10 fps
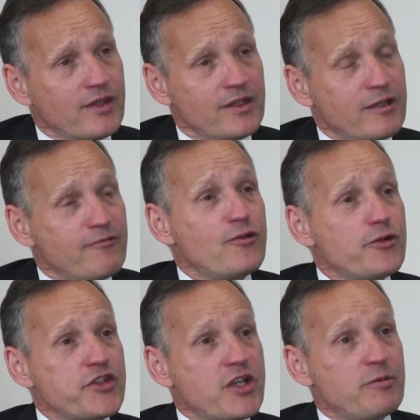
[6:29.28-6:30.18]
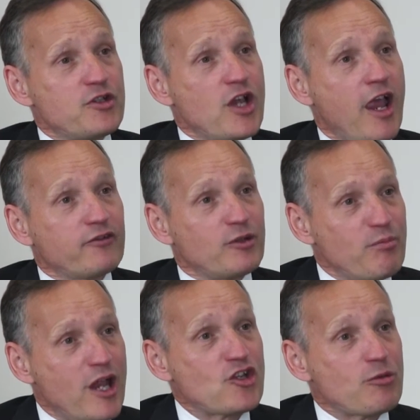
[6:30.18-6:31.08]
Then the 4th step is you have to
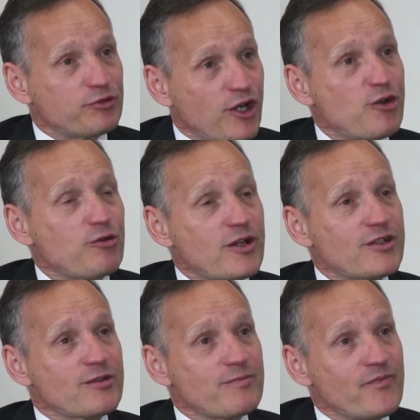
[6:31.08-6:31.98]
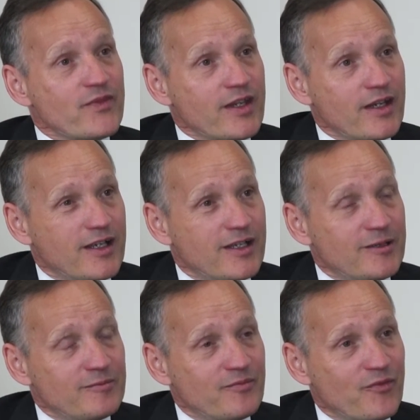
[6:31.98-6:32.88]
measure progress
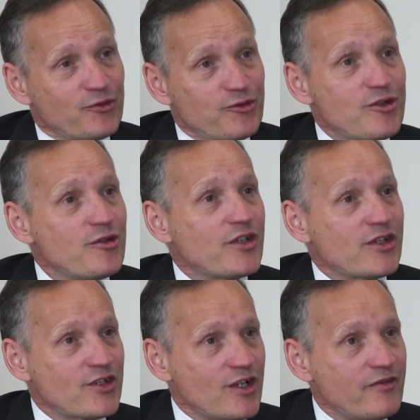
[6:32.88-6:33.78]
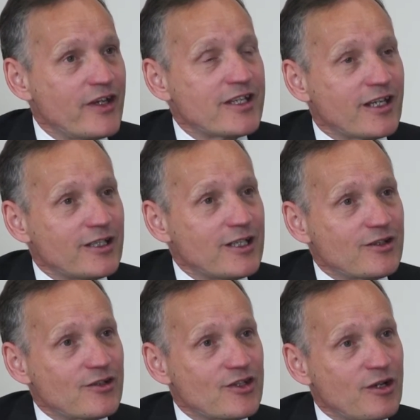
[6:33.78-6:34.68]
through using survey
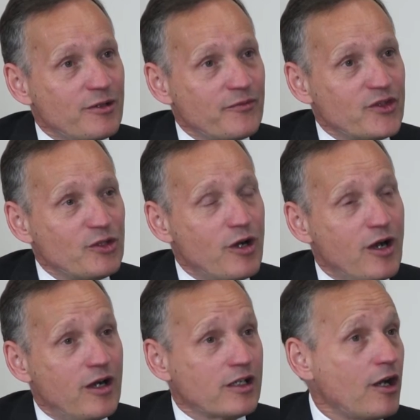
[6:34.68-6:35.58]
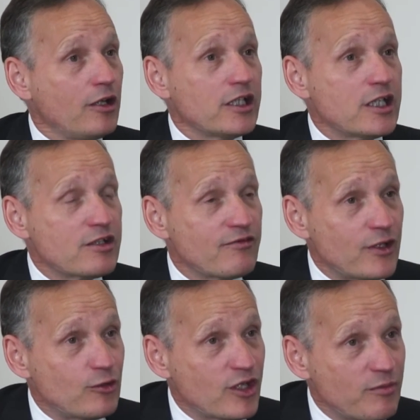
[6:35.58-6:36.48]
techniques and so on. Do our colleagues
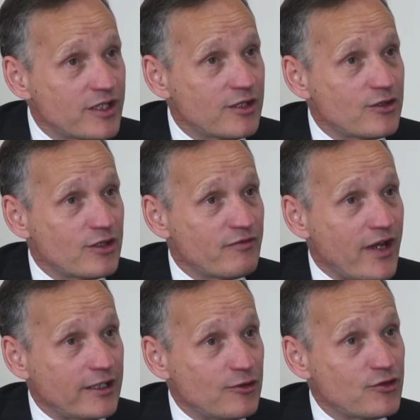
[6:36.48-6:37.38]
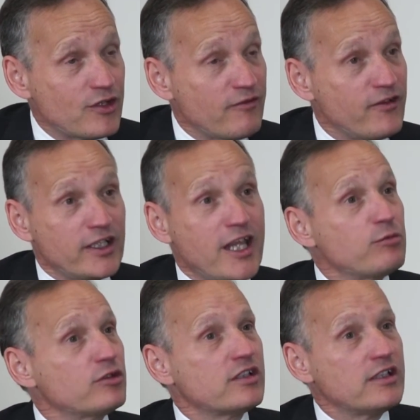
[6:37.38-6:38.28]
feel committed to the values? Do they feel
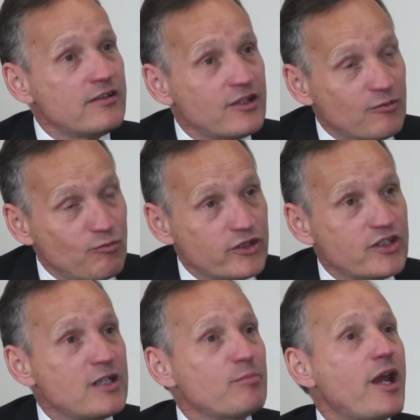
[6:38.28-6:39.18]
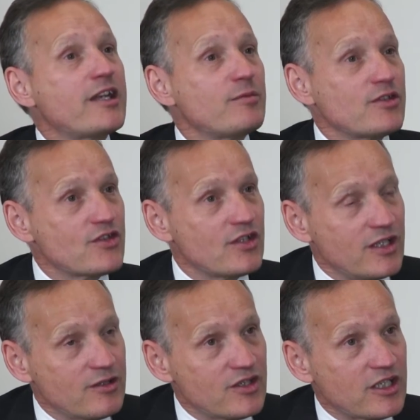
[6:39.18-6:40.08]
able to live them? What are the impediments to
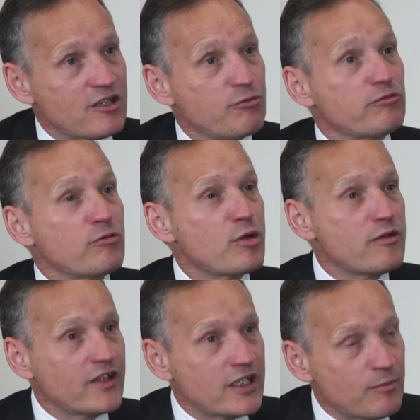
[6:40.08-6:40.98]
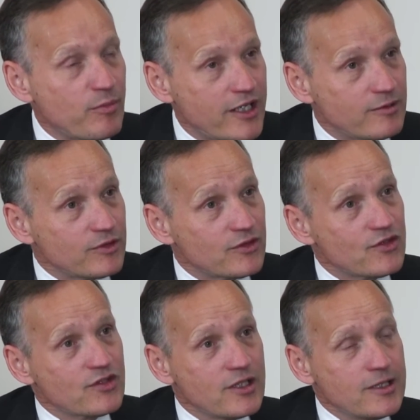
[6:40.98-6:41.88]
those things? Are we removing the
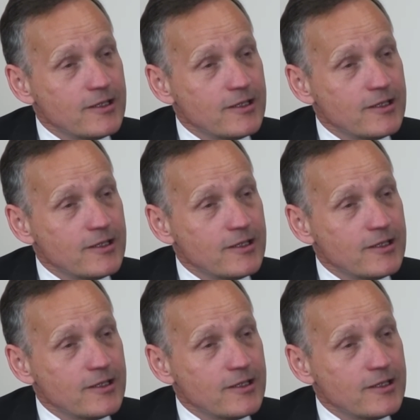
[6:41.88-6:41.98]
impediments?